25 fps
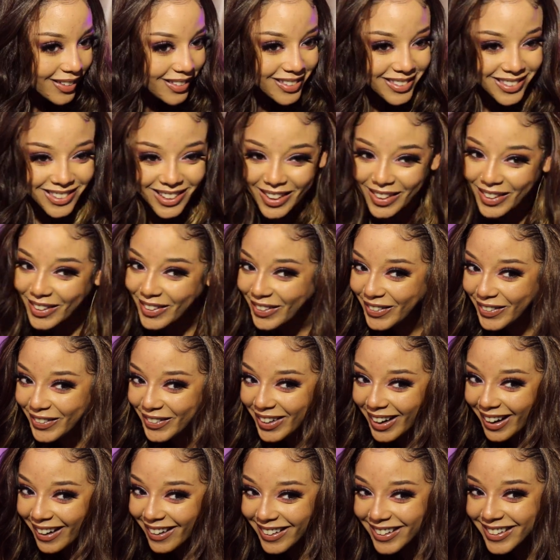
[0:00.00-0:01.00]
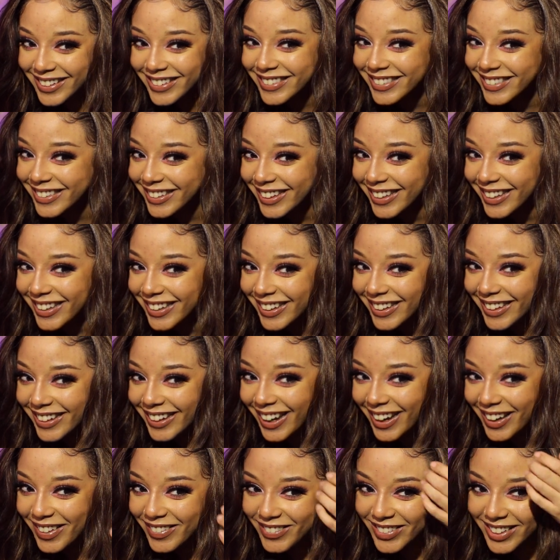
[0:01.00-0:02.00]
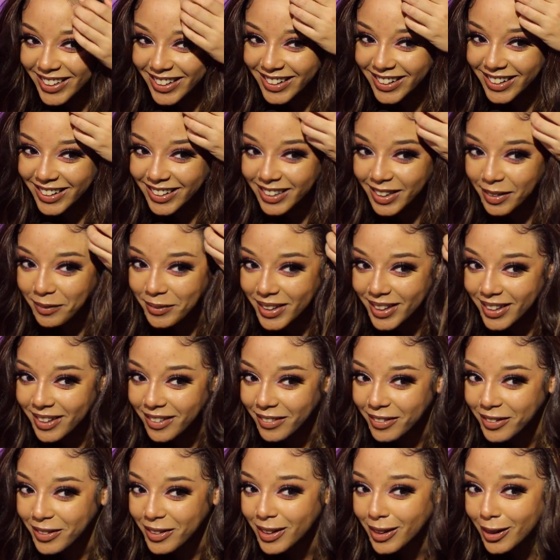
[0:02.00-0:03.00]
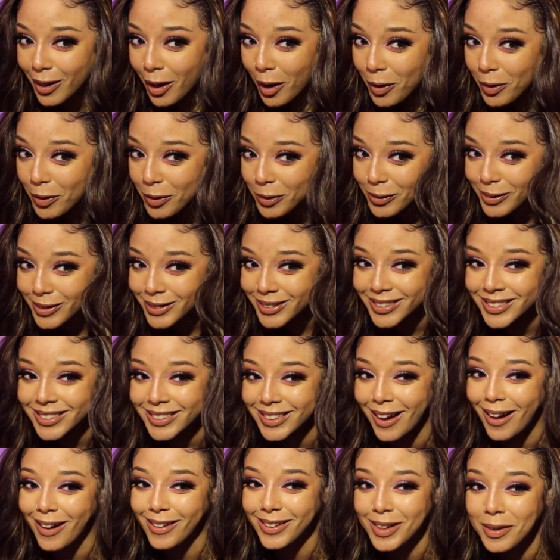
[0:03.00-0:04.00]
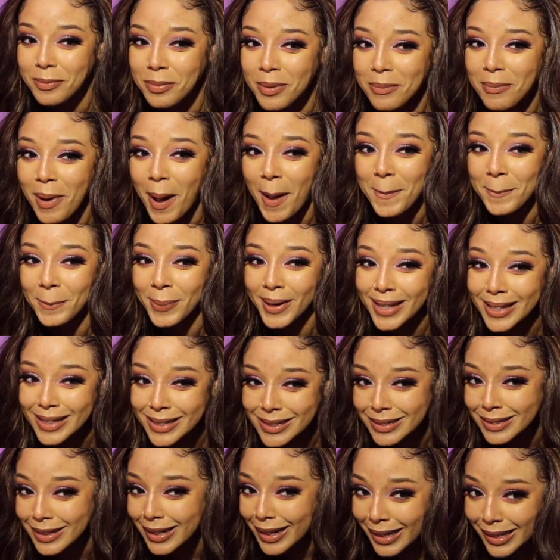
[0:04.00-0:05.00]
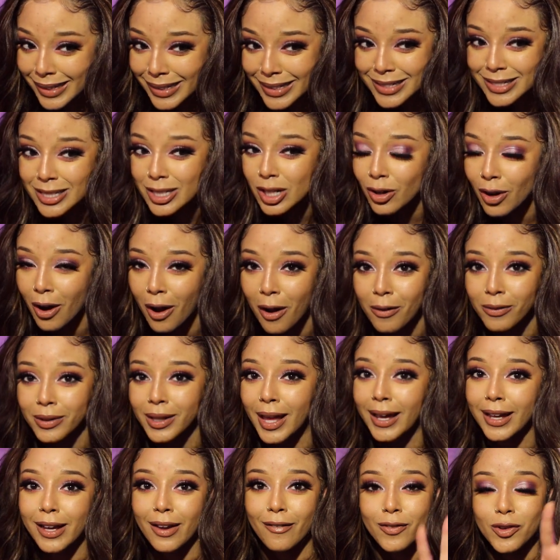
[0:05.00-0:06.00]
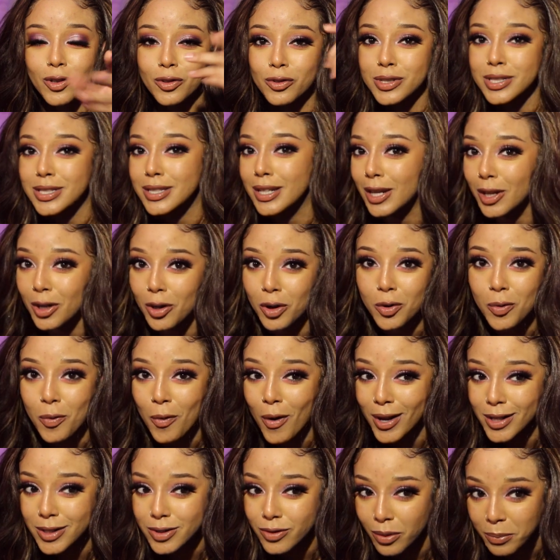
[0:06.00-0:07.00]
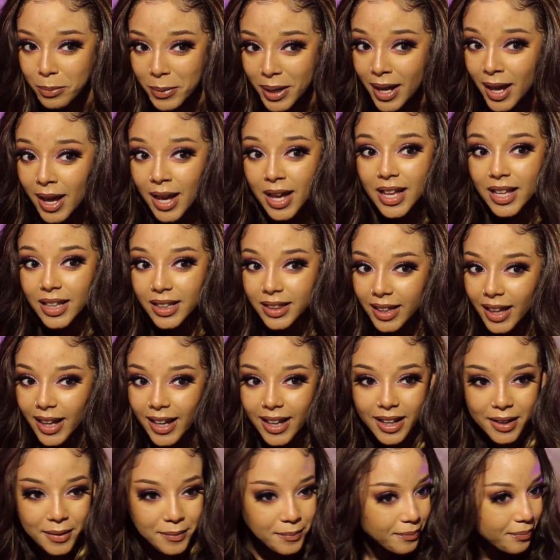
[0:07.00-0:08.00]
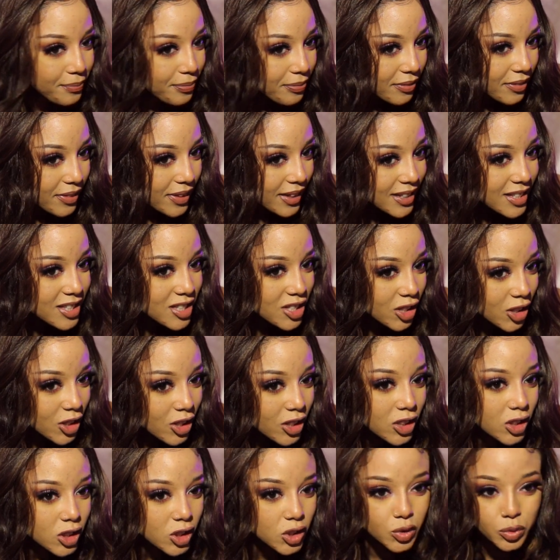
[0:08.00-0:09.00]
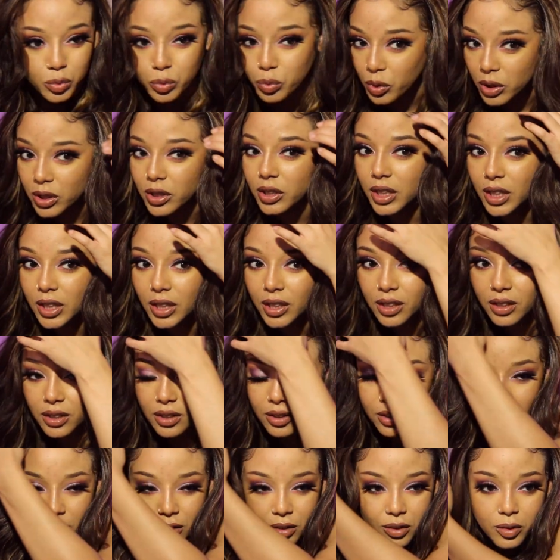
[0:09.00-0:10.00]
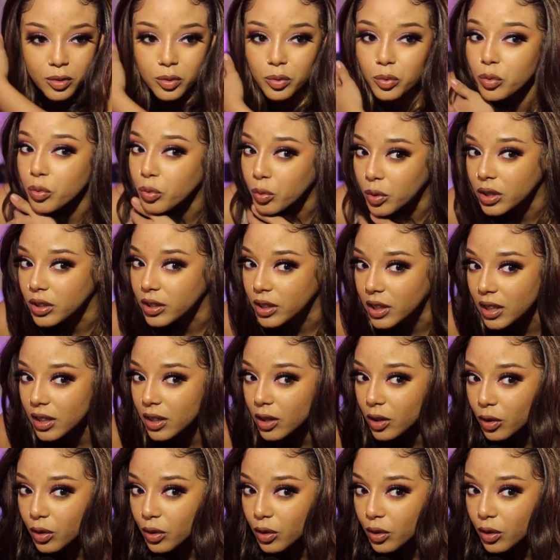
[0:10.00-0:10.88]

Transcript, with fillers: So honestly, I mean, let me get all close, all up in my business, you know, like if you were sitting across from me, like this looks really, really